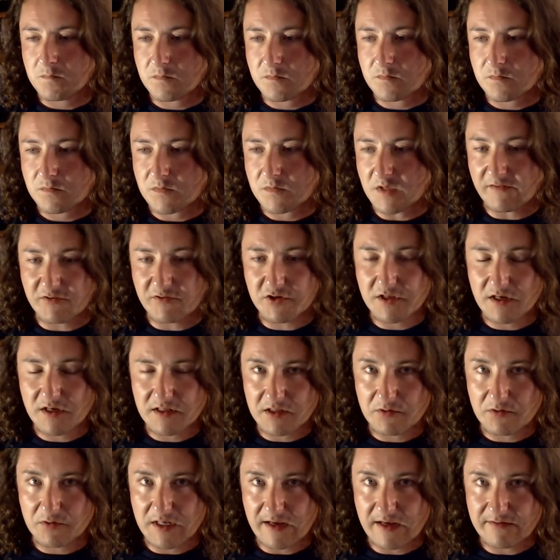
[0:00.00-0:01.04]
Never thought that
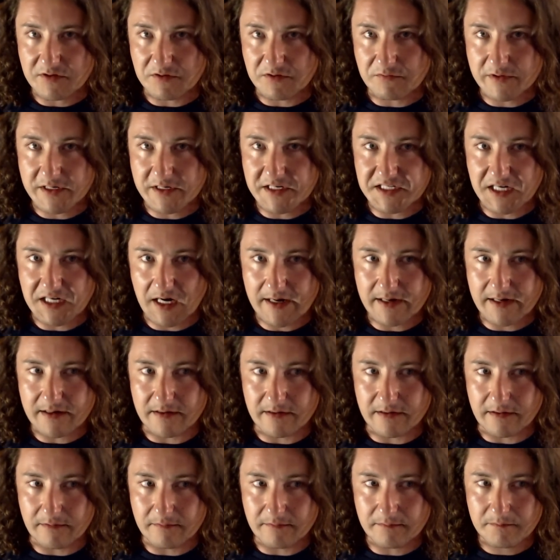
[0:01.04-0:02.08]
I would have to
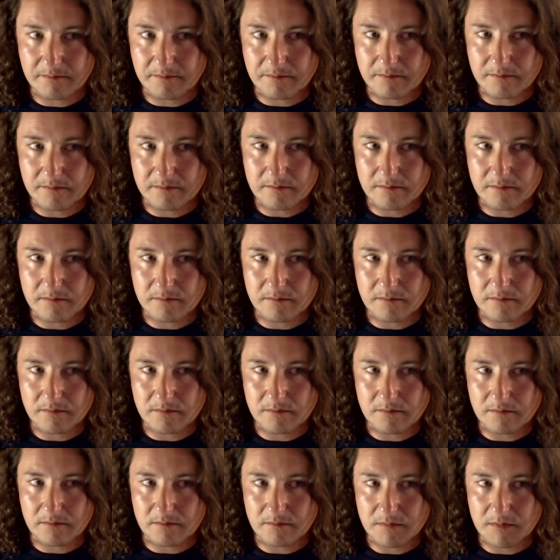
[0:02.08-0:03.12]
retighten
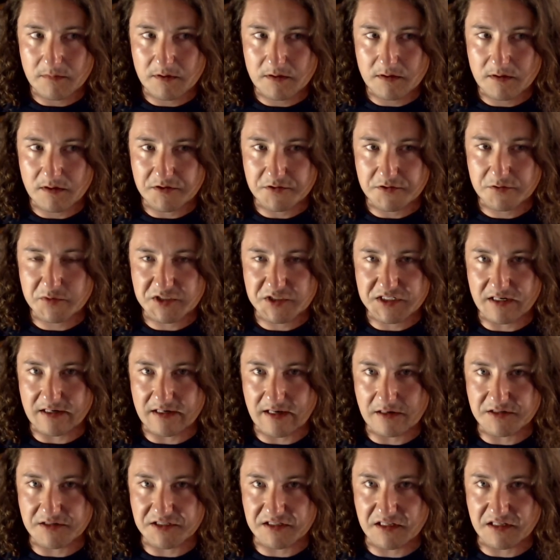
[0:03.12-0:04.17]
a thermostat
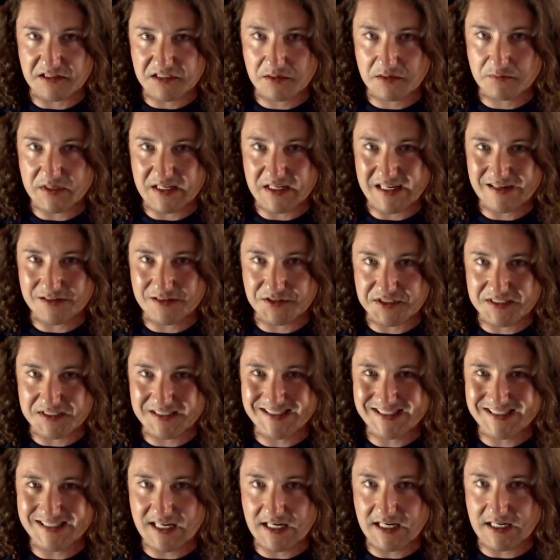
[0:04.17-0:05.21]
housing that somebody else
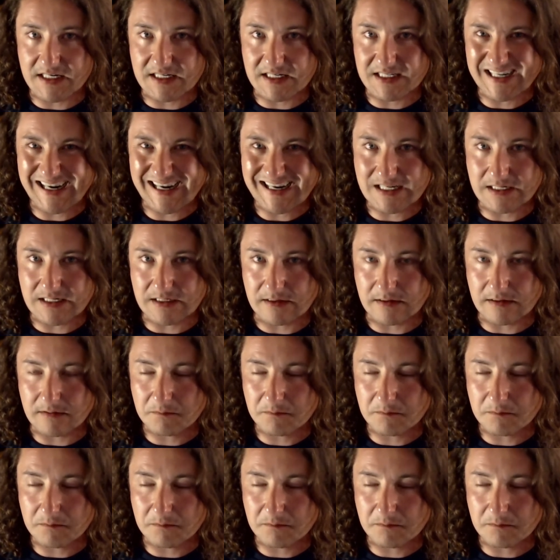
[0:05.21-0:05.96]
didn't tighten.